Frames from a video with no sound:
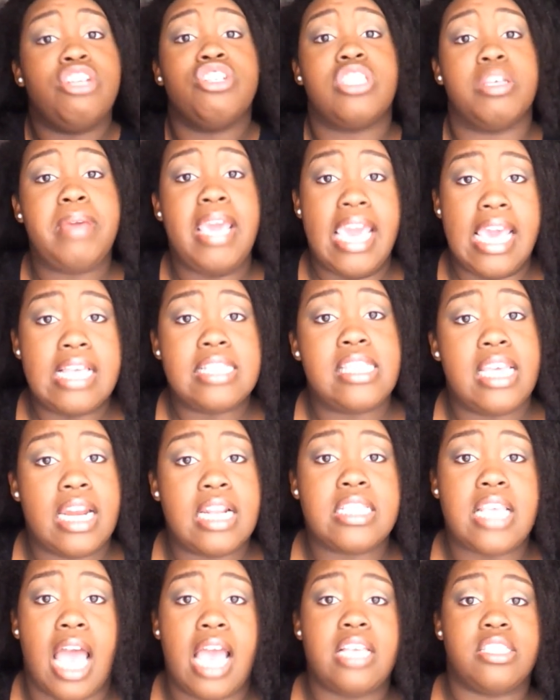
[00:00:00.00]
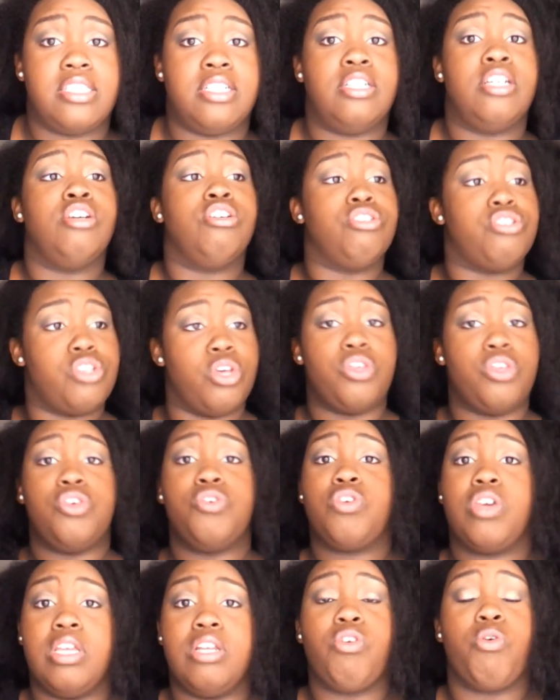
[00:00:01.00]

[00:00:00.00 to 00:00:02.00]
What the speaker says: you some hand sanitizer so you can,